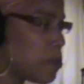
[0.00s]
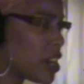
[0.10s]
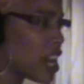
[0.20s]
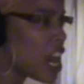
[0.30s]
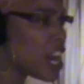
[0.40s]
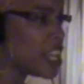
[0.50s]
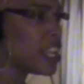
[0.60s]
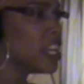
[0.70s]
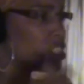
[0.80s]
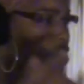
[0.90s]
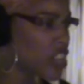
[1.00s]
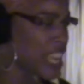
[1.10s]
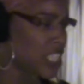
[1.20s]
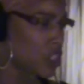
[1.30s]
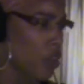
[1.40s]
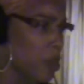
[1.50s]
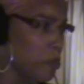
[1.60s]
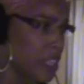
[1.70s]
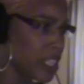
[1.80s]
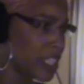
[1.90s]
begun to chase all the
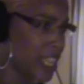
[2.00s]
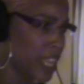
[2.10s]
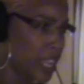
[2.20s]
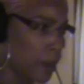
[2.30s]
minions out of